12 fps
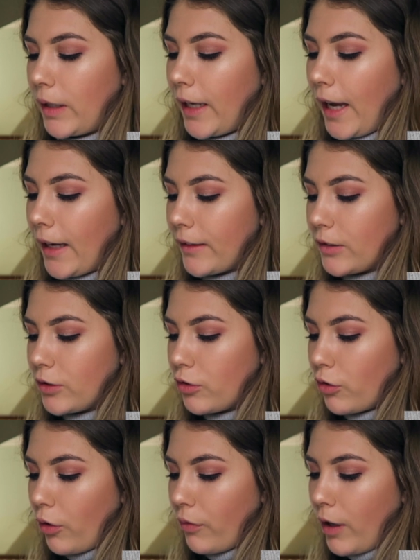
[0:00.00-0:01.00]
like Agnes
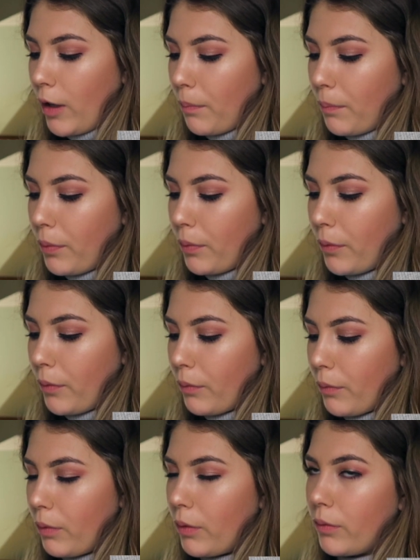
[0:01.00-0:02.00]
drove up,
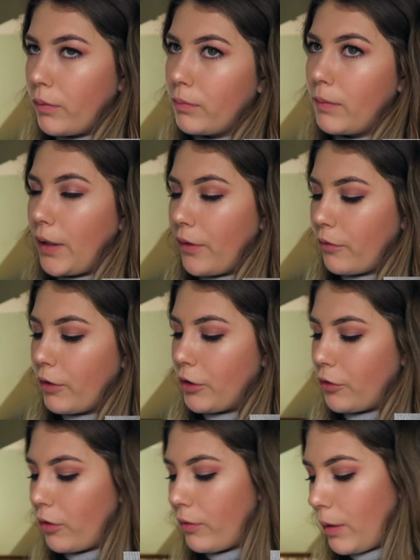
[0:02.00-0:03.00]
well, my other
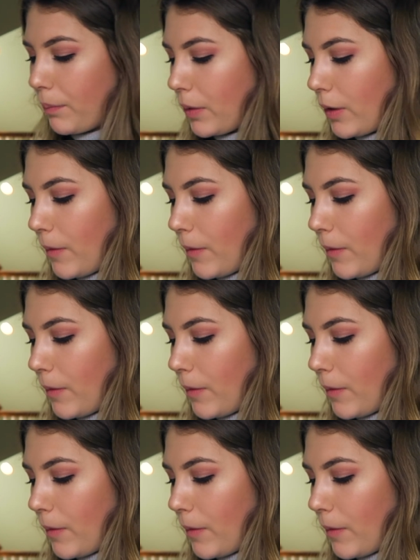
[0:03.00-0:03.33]
friend drove up.